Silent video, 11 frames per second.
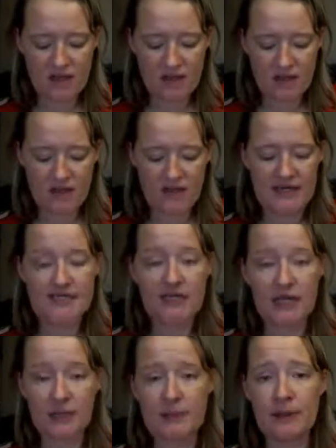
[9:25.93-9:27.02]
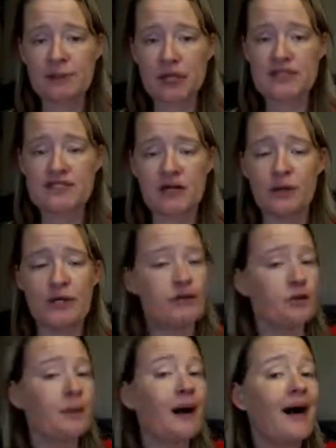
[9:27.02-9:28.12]
you need to keep a bloodstone in
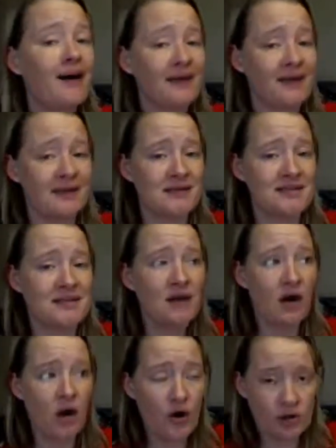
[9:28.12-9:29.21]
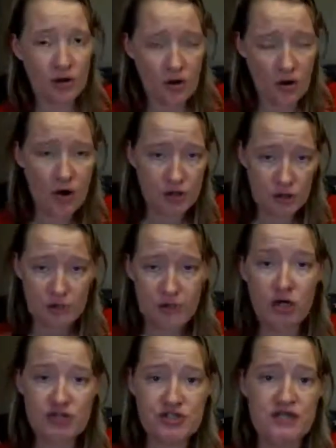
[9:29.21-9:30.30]
your pocket on your
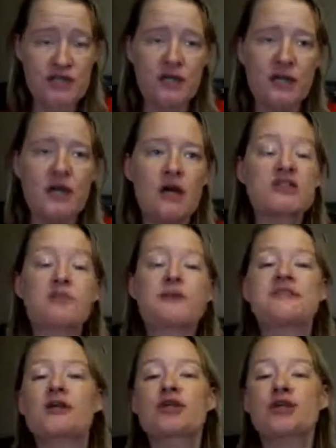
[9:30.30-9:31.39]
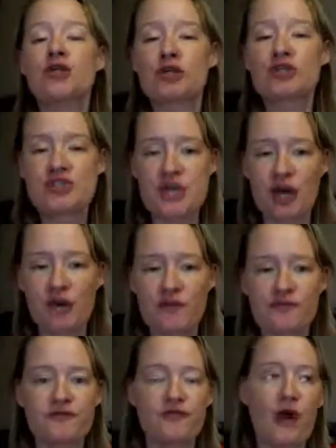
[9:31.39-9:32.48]
person to protect yourself
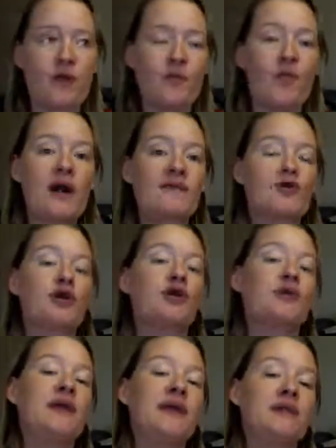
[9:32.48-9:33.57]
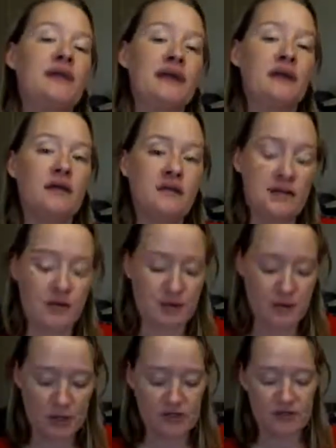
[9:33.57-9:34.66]
from whatever you're healing the other
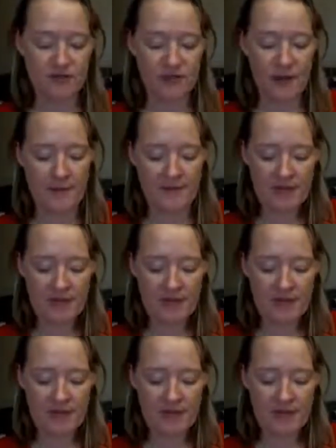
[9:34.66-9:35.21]
person from.